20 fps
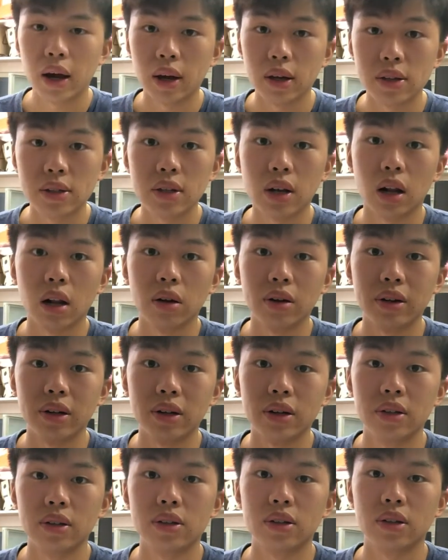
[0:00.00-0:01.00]

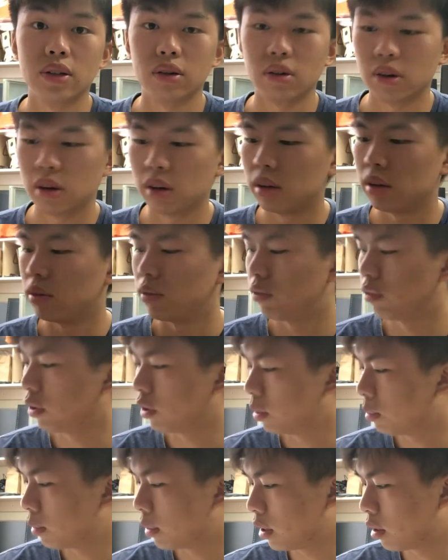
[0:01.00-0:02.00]
salary, so I
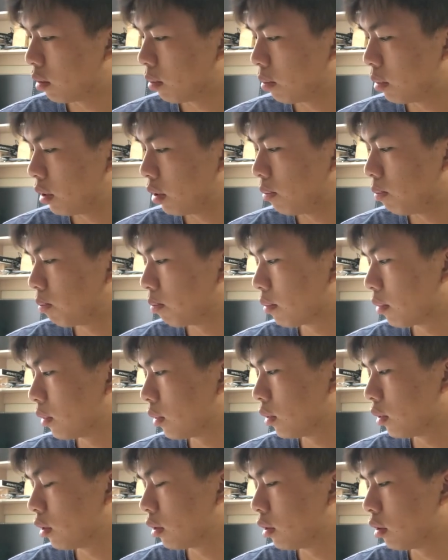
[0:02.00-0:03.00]
have to fill them out,
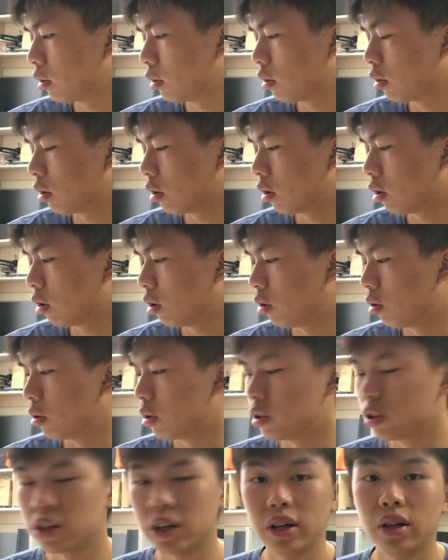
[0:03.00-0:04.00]
but
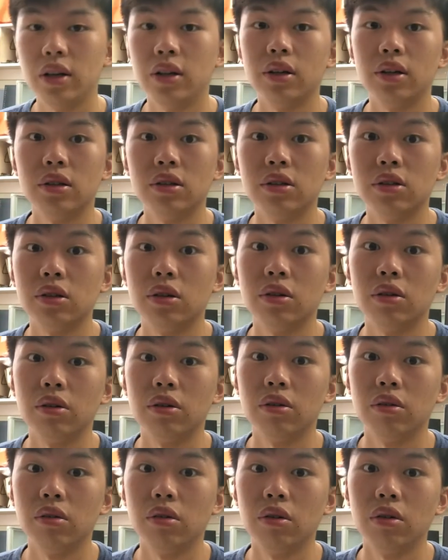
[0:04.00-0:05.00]
they're all in Chinese,
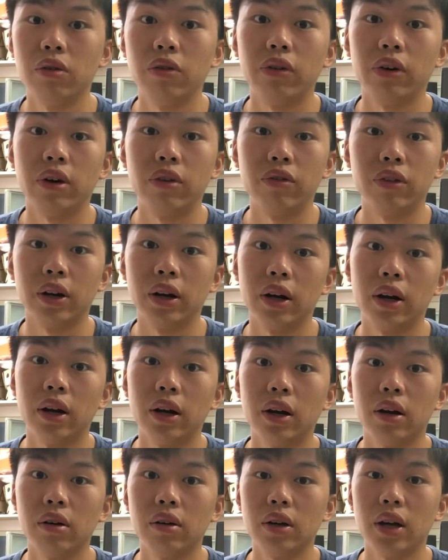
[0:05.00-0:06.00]
so hopefully I
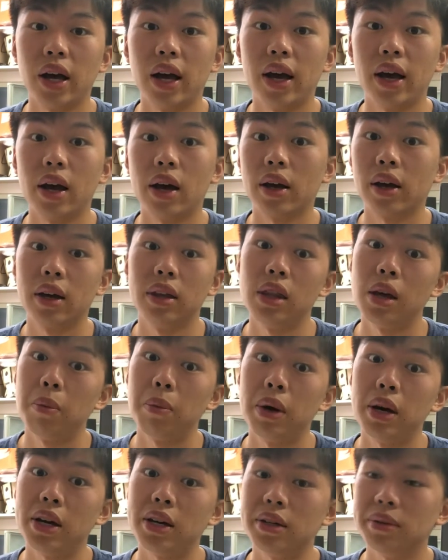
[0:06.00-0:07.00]
figure them out and
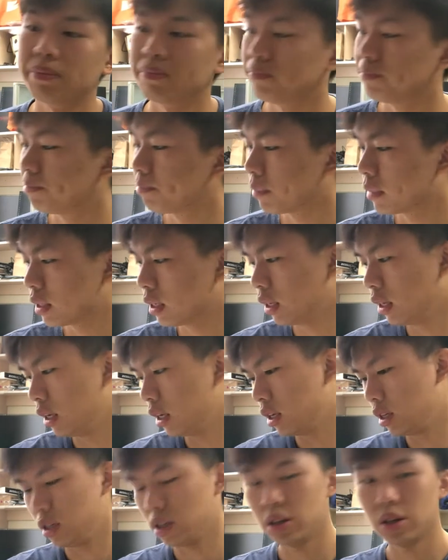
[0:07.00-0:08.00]
get that pay.
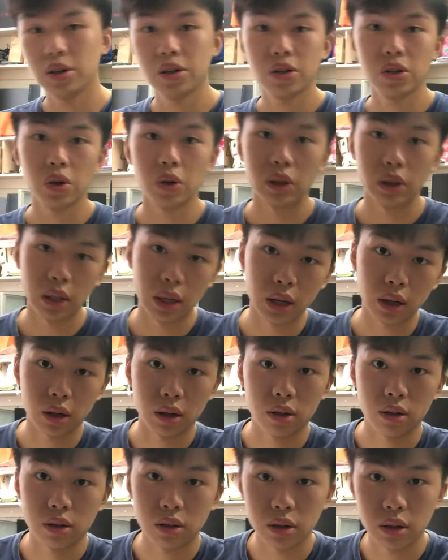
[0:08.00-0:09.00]
So
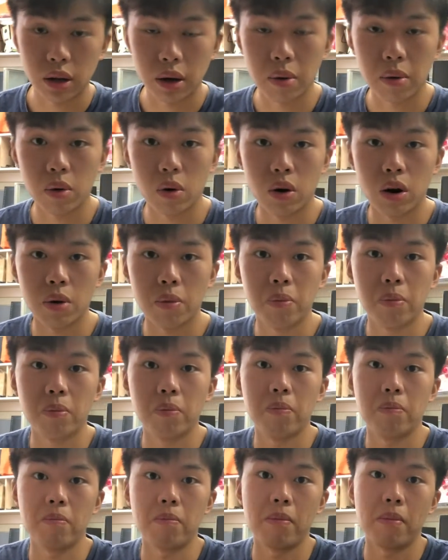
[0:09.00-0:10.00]
next
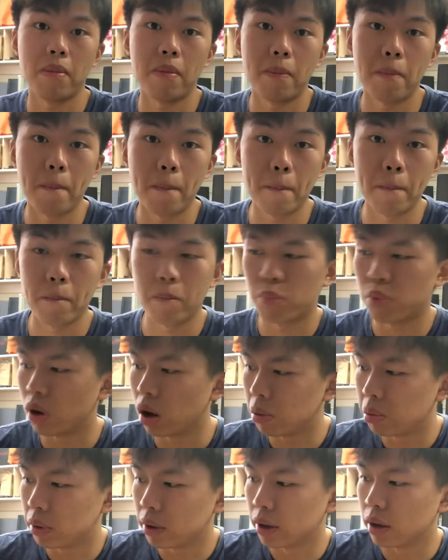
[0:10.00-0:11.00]
I'll
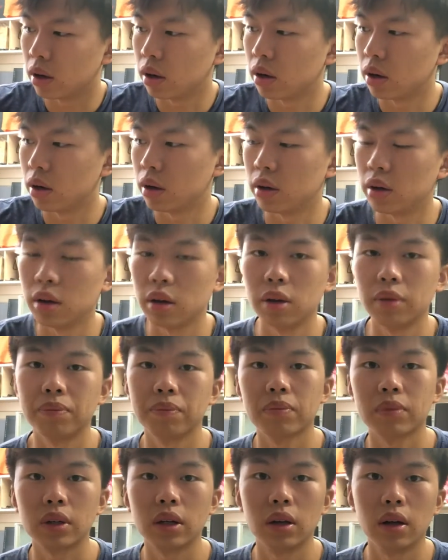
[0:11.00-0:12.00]
probably gonna
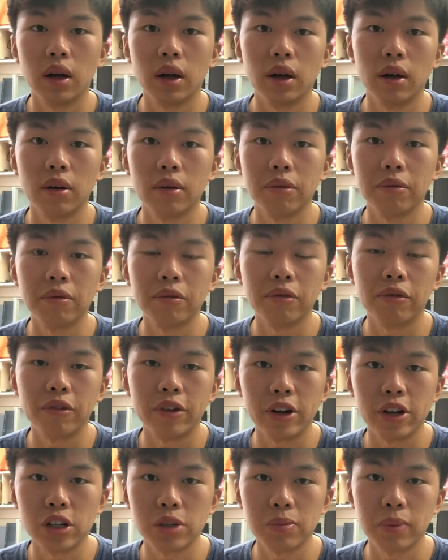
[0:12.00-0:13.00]

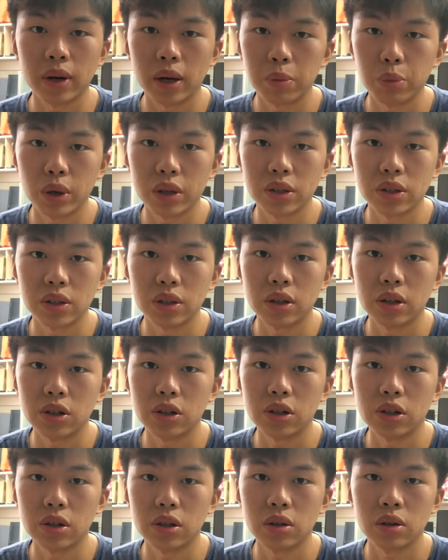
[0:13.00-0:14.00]
finish my
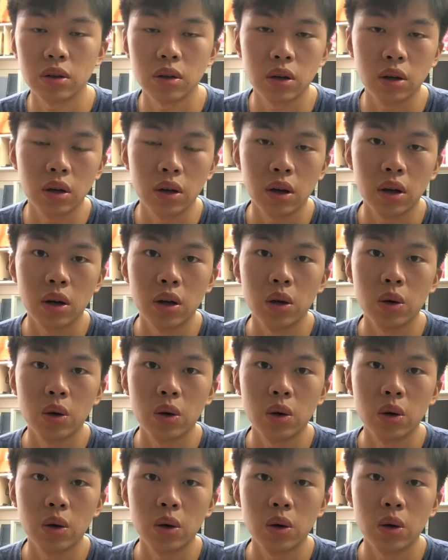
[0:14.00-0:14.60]
presentation,